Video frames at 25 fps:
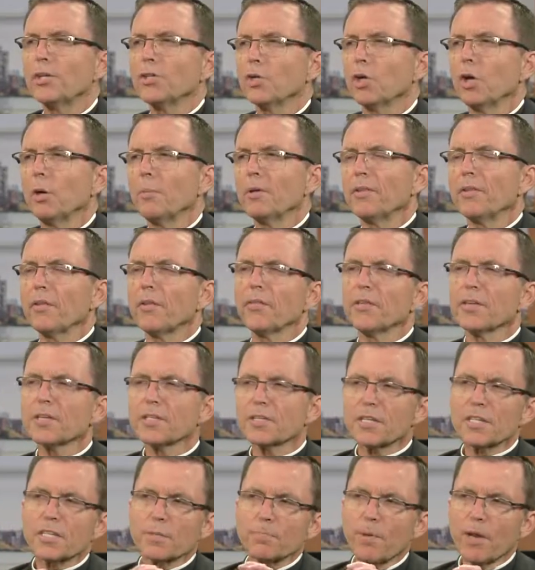told me that
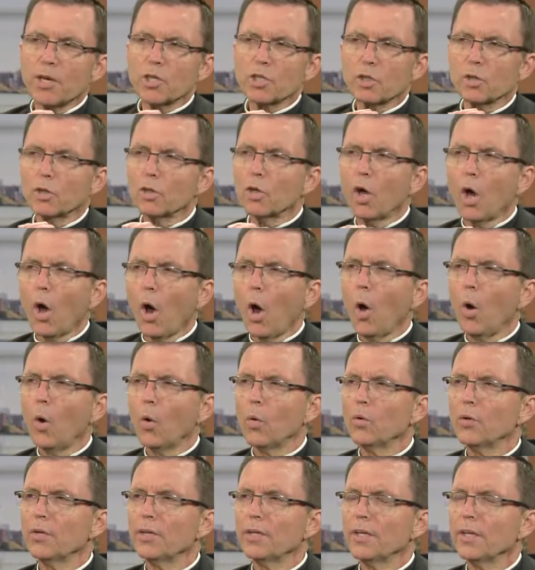there's a special
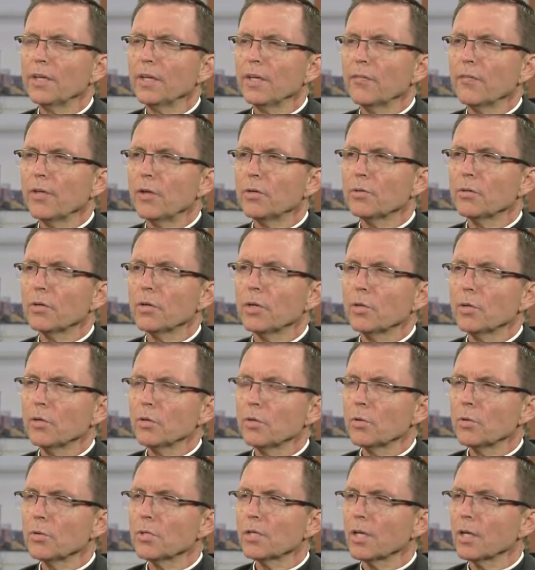code that you can
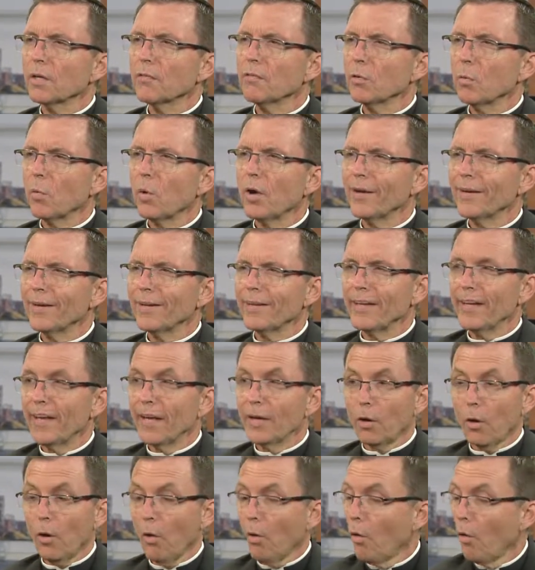use, like if you wanted to
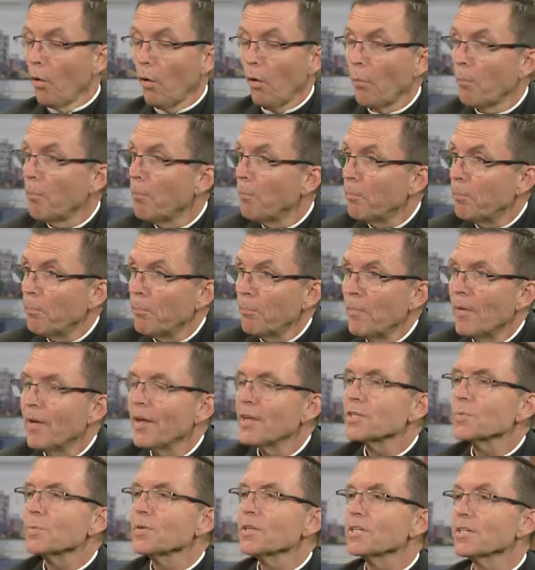get a whole,
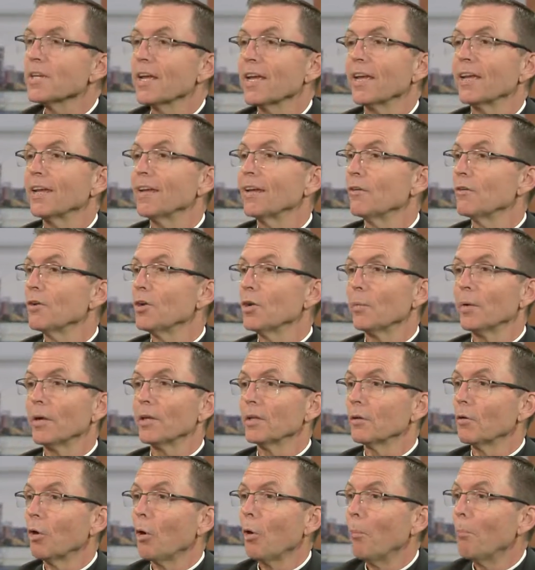as we say here in New
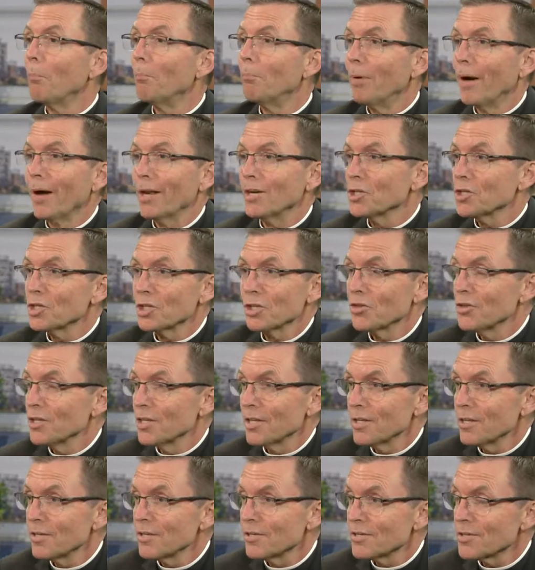England, a whole bunch of
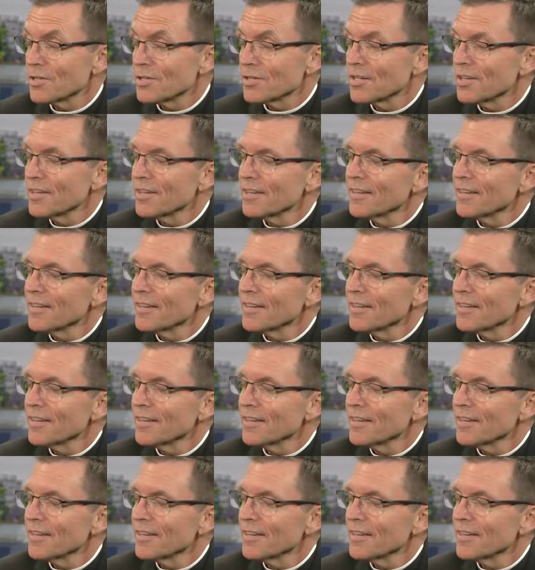these